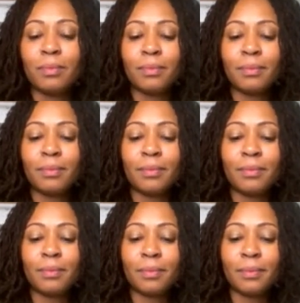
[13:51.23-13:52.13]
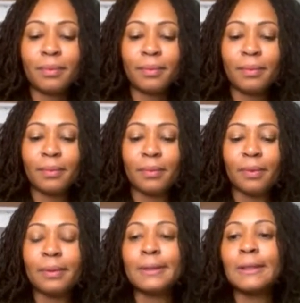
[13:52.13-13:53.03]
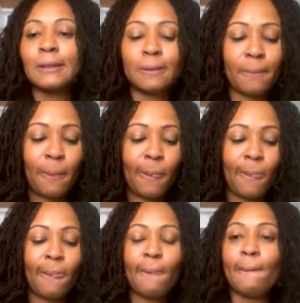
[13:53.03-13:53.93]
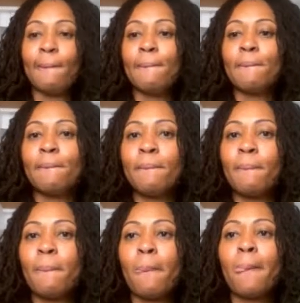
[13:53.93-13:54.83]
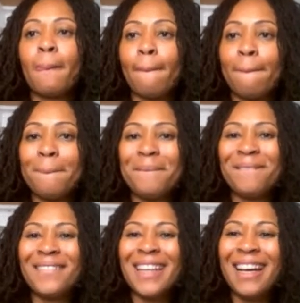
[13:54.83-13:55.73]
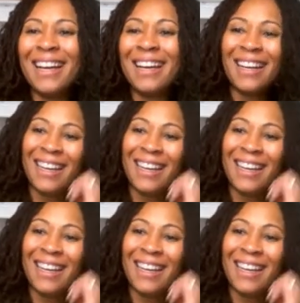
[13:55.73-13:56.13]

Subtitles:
[no speech]